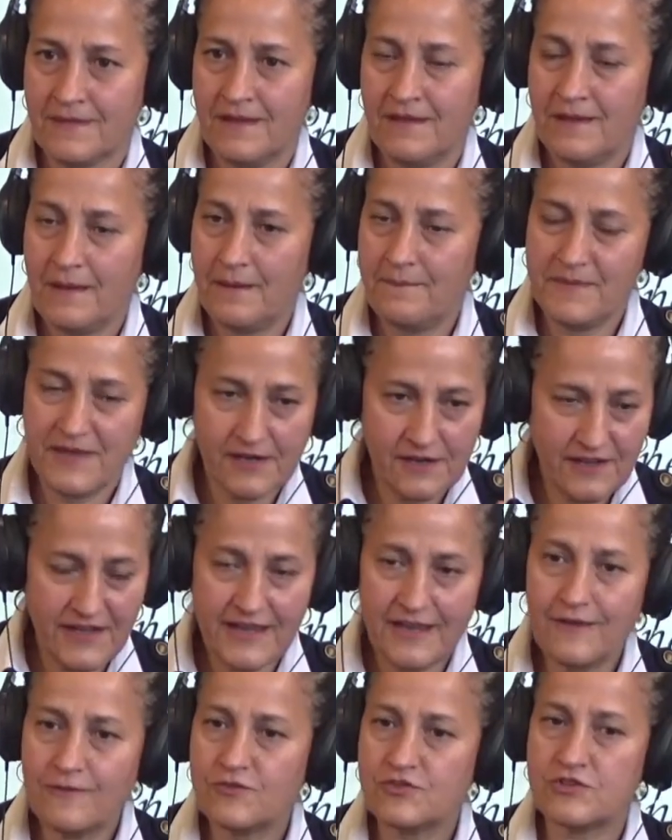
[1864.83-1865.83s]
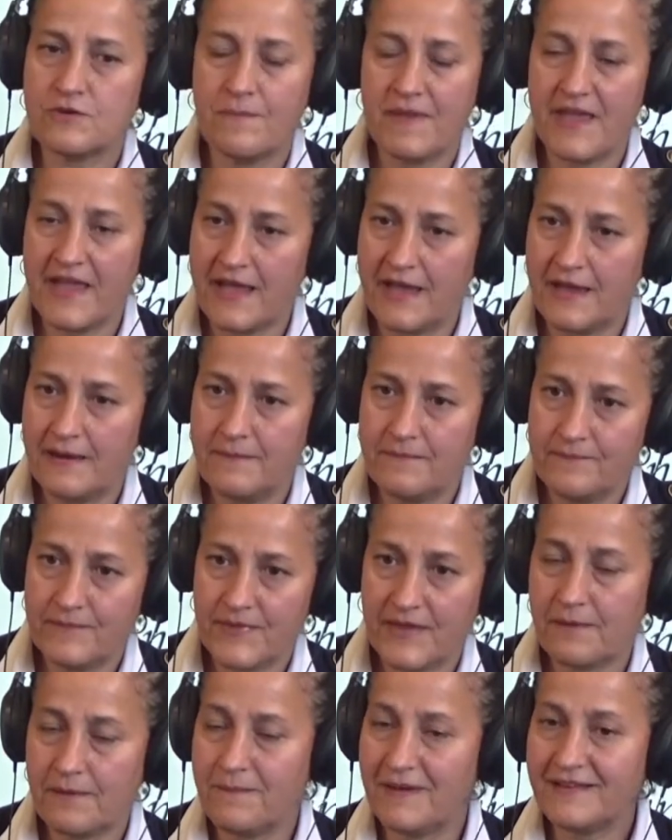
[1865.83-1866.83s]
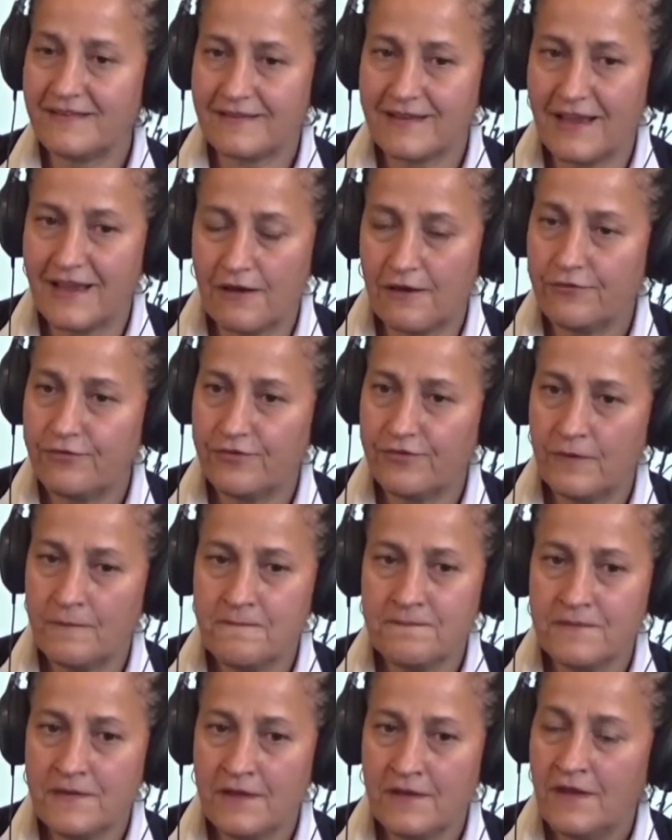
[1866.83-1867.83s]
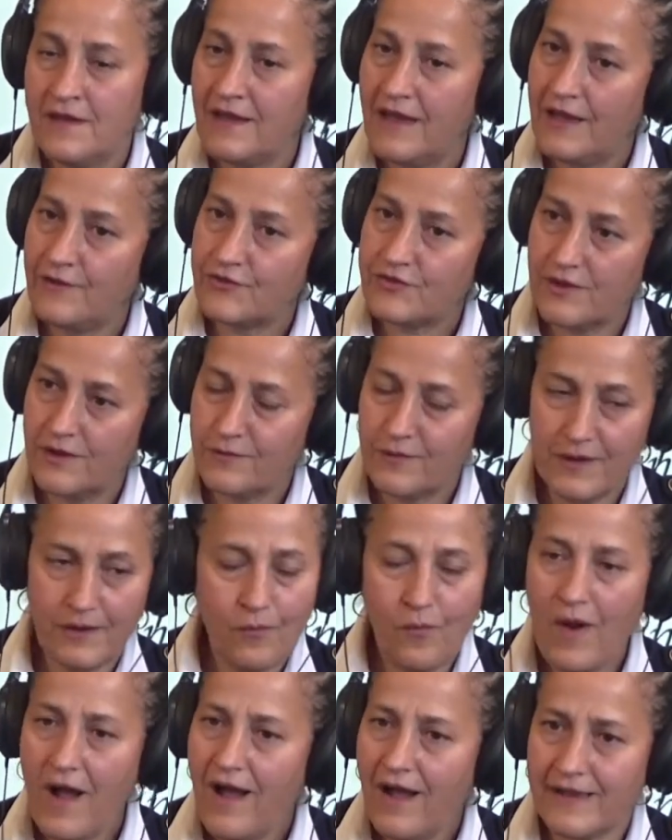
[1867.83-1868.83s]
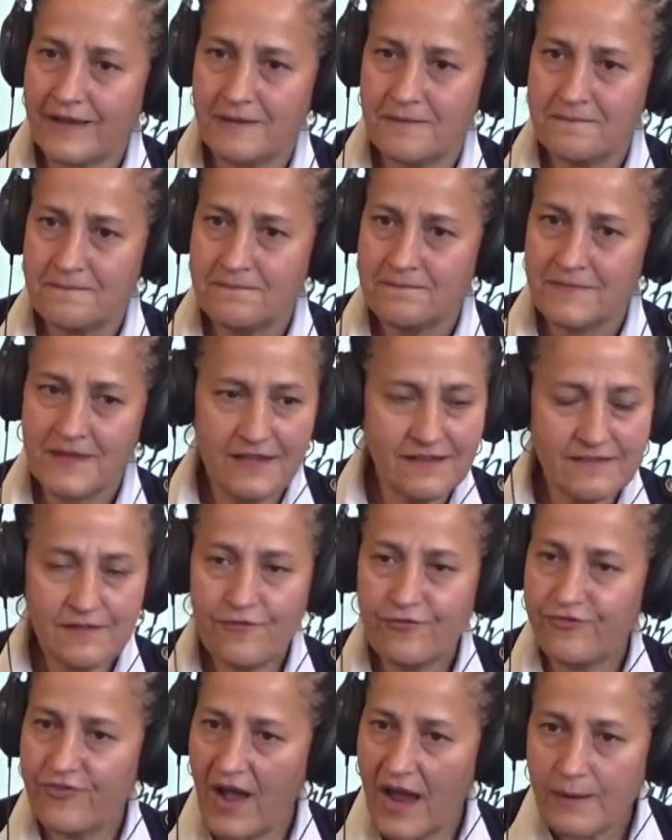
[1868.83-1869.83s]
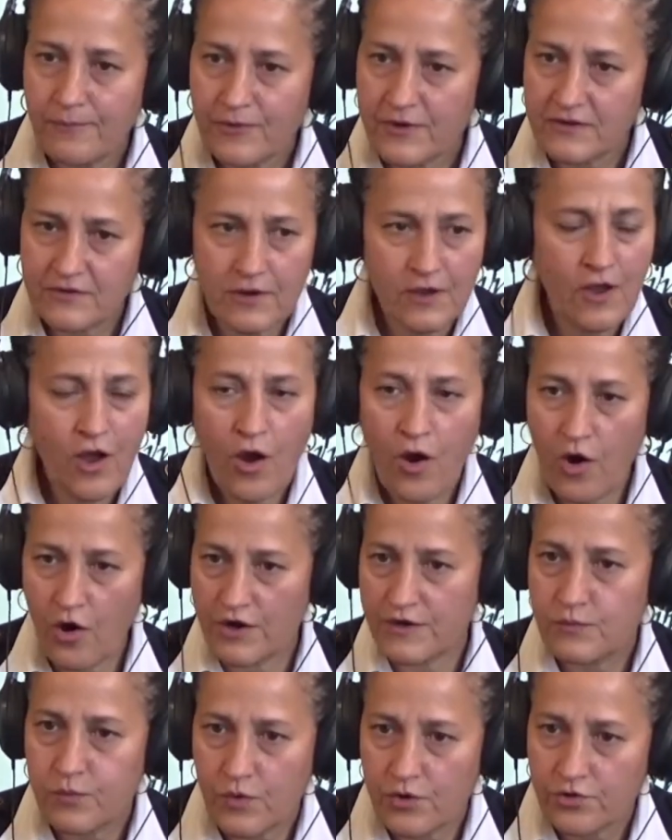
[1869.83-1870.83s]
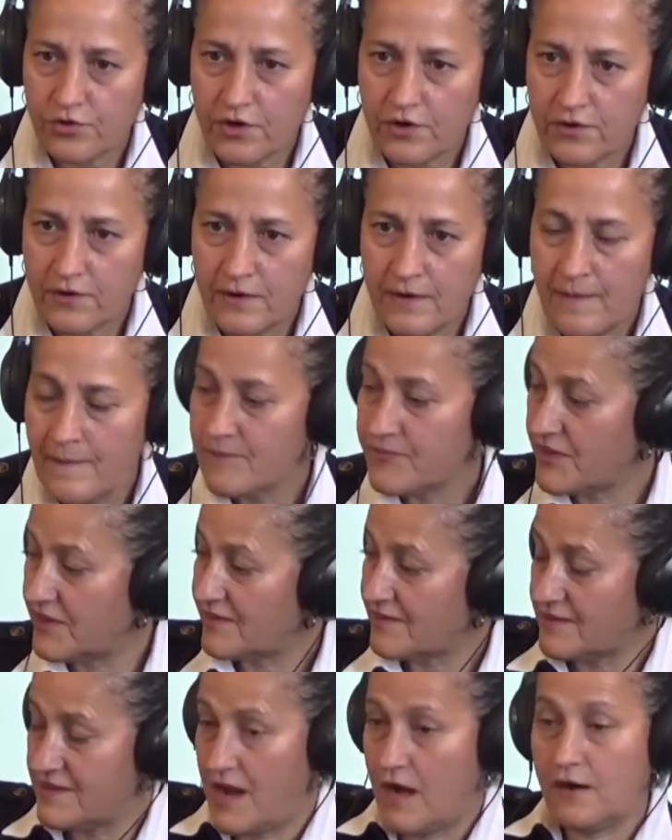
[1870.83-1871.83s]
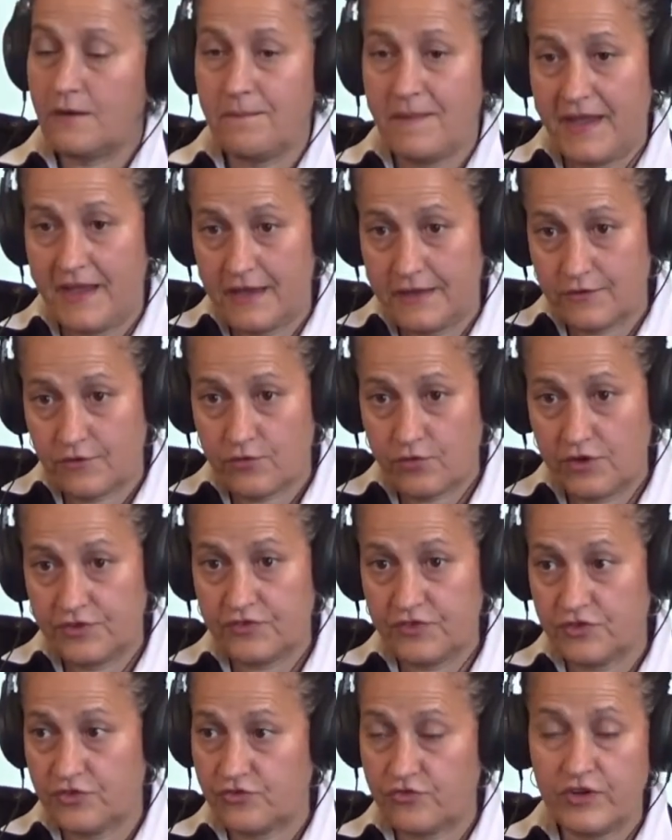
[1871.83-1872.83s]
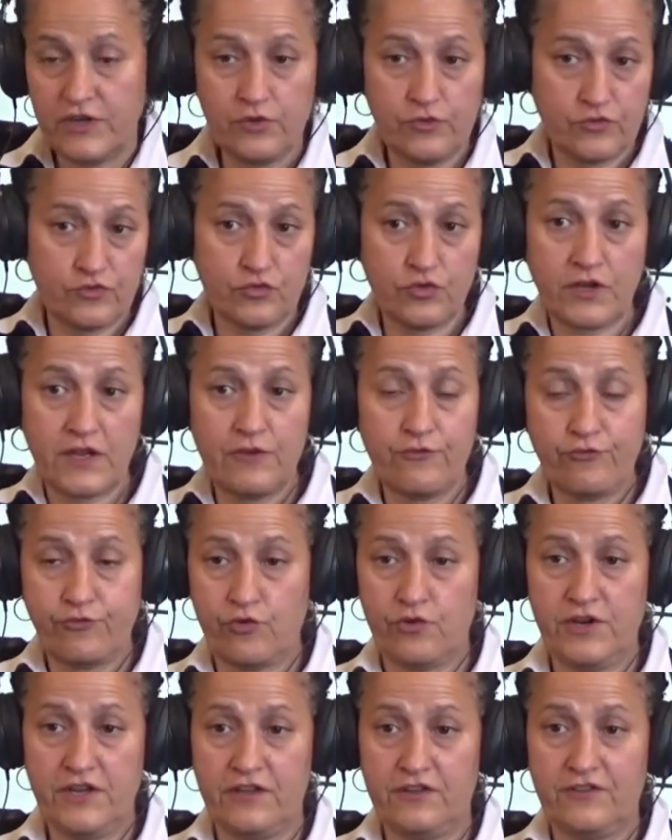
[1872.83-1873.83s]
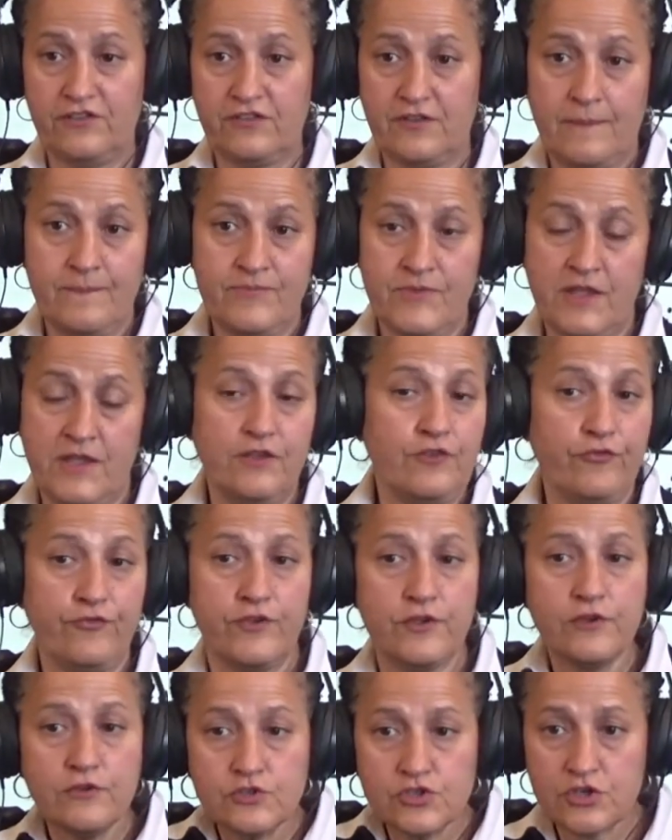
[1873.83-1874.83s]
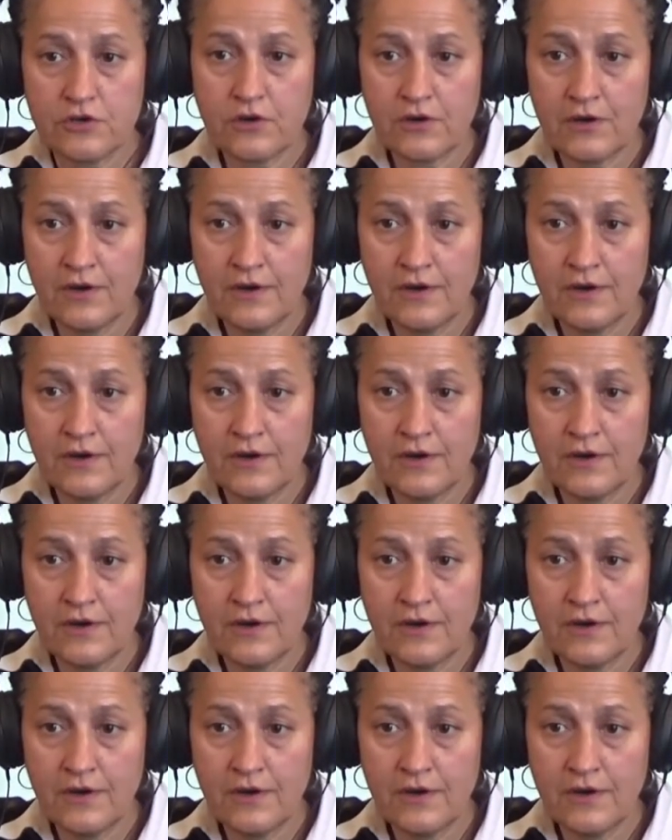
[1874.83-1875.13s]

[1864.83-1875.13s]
A middle-aged man like myself. And so I go, why? He's a vibrant, hard worker. This young man across the street who's looking for his future,